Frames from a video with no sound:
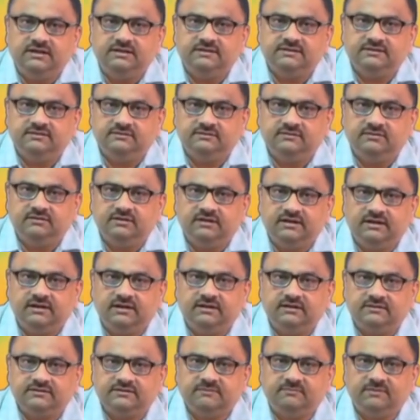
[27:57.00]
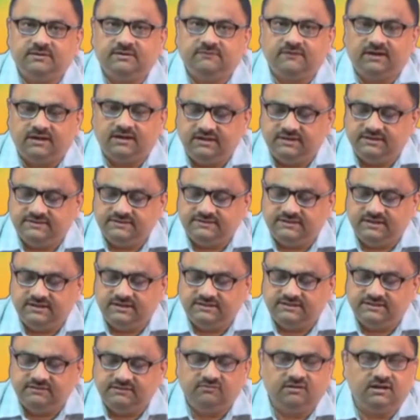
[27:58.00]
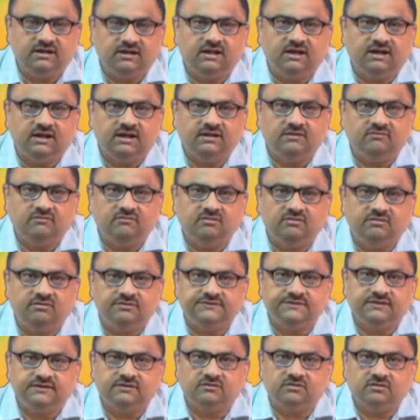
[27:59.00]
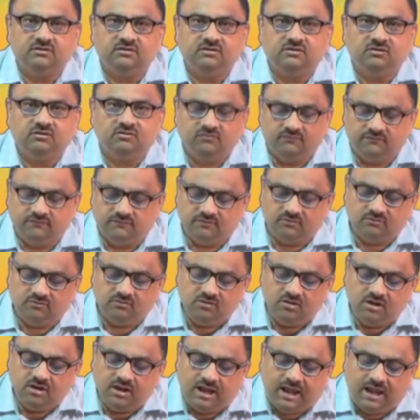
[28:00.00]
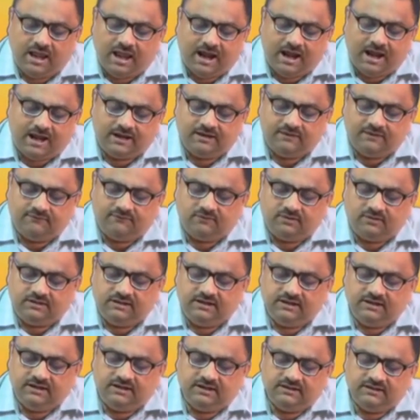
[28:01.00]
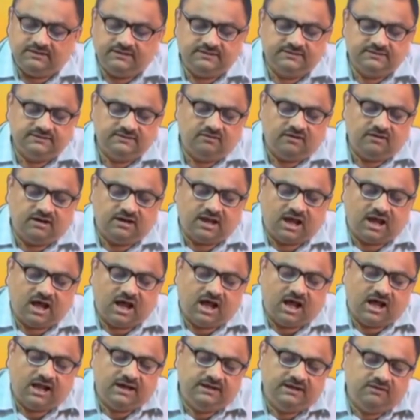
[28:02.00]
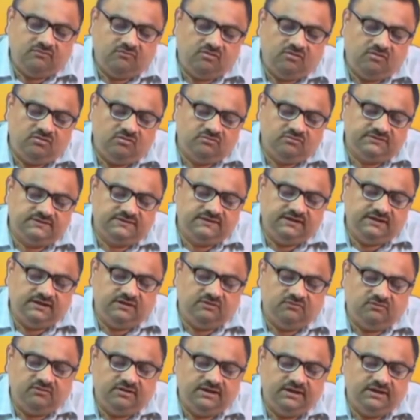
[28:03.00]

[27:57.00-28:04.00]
simplified it is del C1 del r equal to 0, no flow. And for t greater than 0 at r equal to 0,